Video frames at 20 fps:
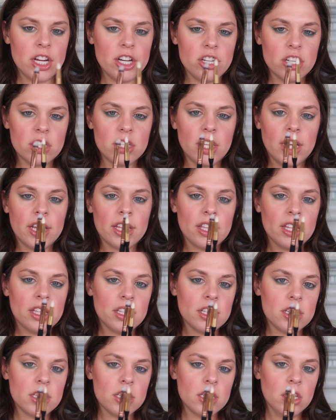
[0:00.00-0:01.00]
I just like
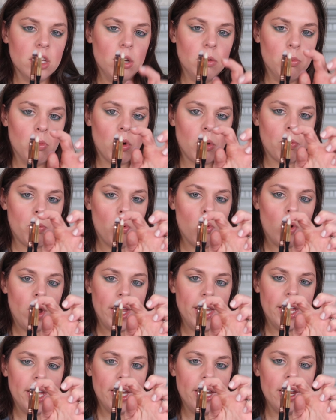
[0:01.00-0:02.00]
that this is a little more
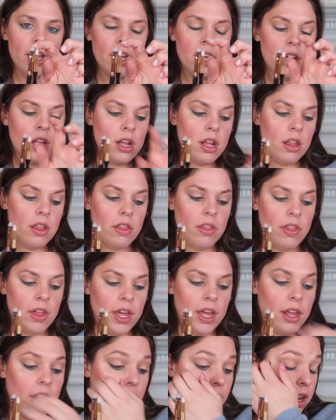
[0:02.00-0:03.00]
pointed
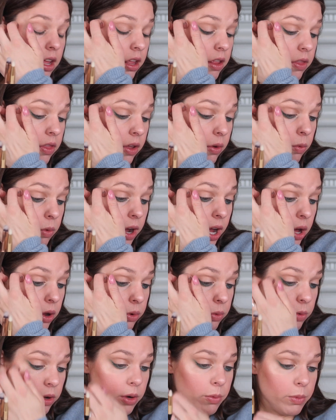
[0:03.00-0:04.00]
than the
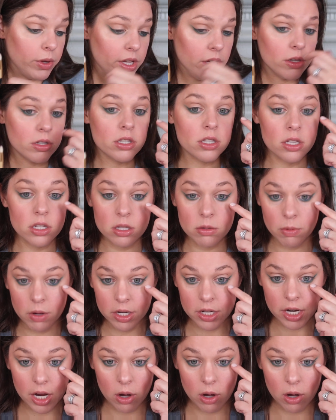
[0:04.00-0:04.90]
round one we used to smudge